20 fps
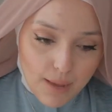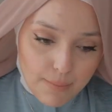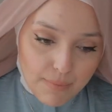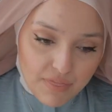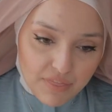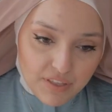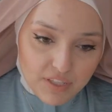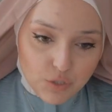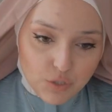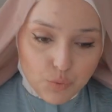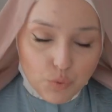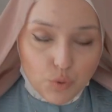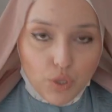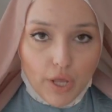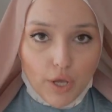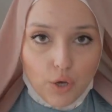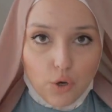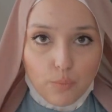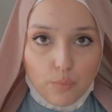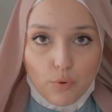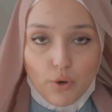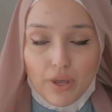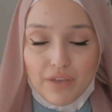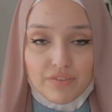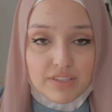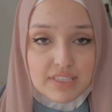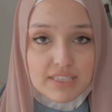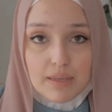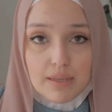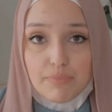this will help, or
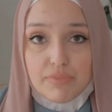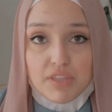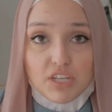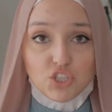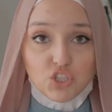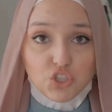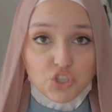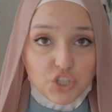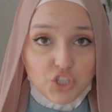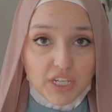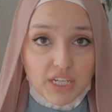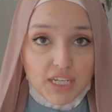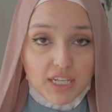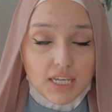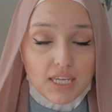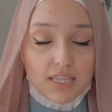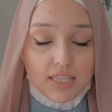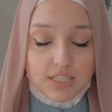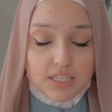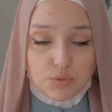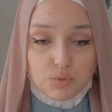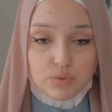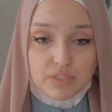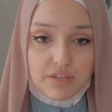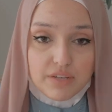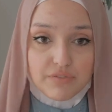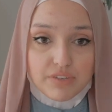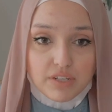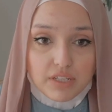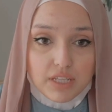even something sheer, this will
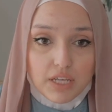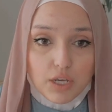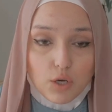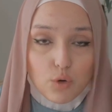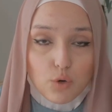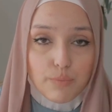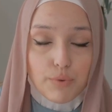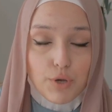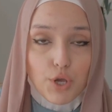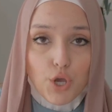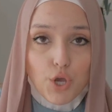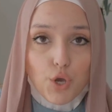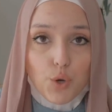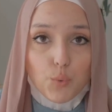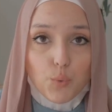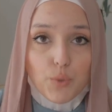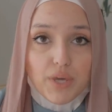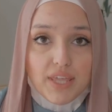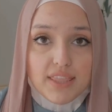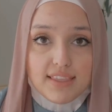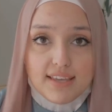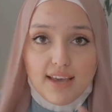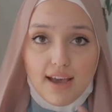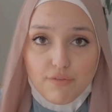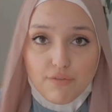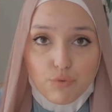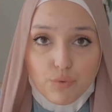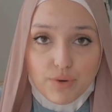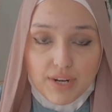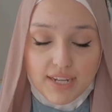definitely help with
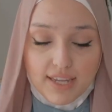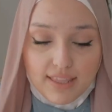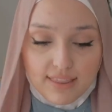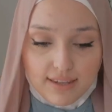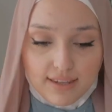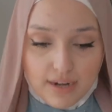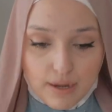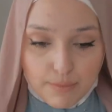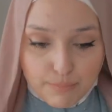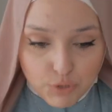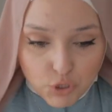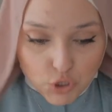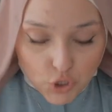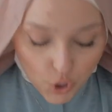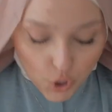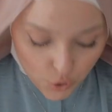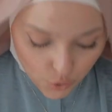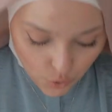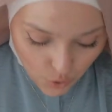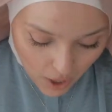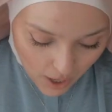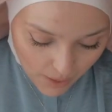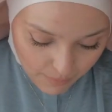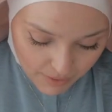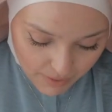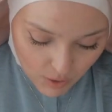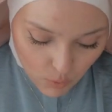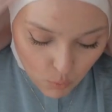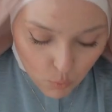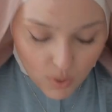covering that up. So I
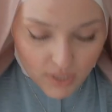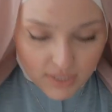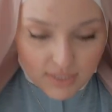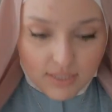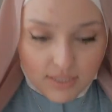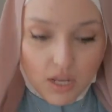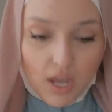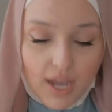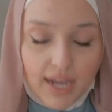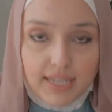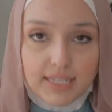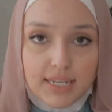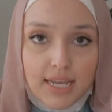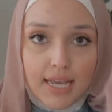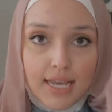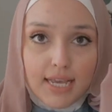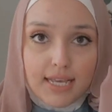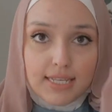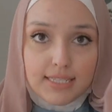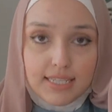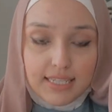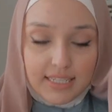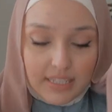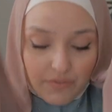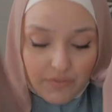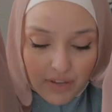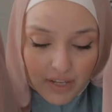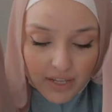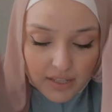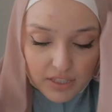make one side
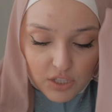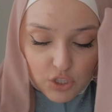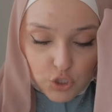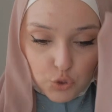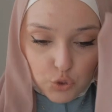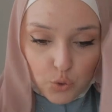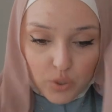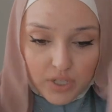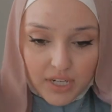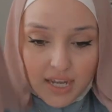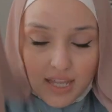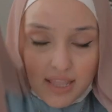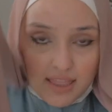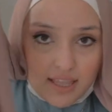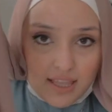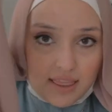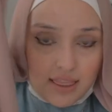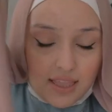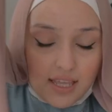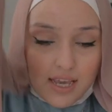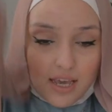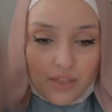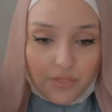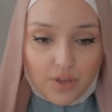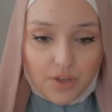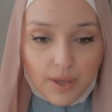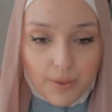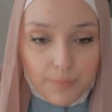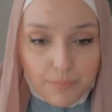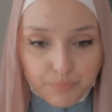significantly shorter than the
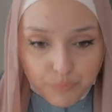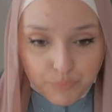other,